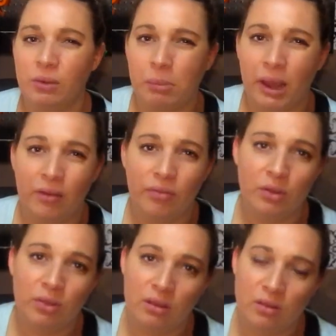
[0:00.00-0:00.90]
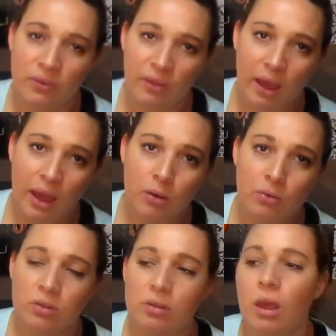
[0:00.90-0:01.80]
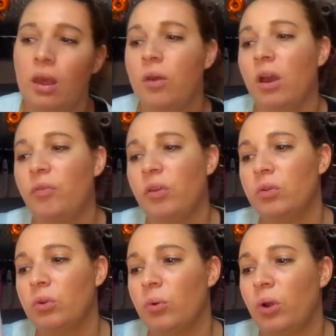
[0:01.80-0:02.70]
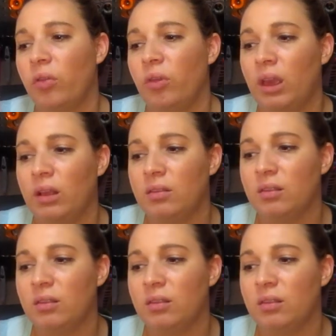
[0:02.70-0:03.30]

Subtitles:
we buy a few things for the house, a few decor things.